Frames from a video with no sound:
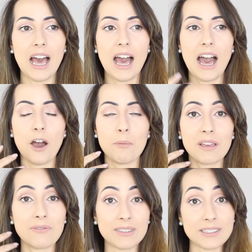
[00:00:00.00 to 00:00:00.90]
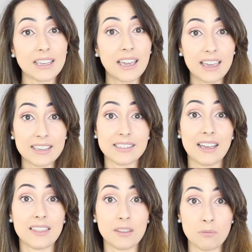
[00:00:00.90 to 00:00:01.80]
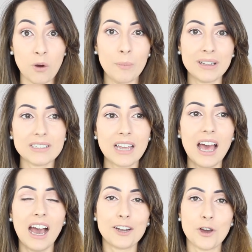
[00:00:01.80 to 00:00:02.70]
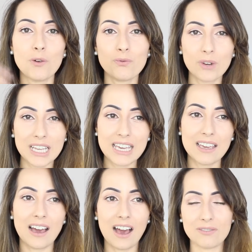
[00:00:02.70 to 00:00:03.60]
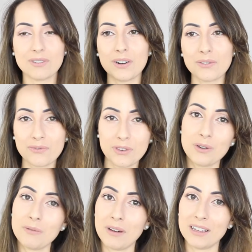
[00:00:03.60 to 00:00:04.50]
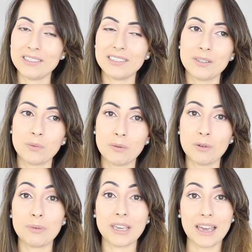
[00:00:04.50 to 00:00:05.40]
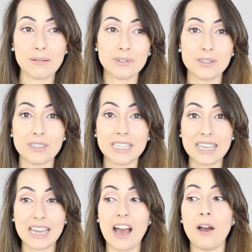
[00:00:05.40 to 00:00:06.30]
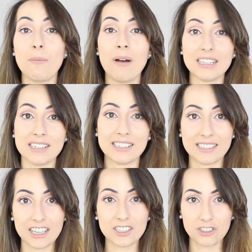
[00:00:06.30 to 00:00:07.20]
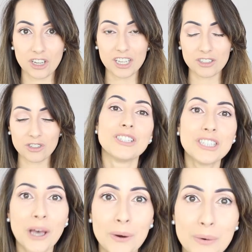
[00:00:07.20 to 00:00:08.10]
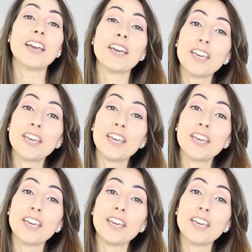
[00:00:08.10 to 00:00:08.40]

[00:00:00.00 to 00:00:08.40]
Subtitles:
how my physique is at the moment, and hopefully after a few months we will be able to see how much has that changed. So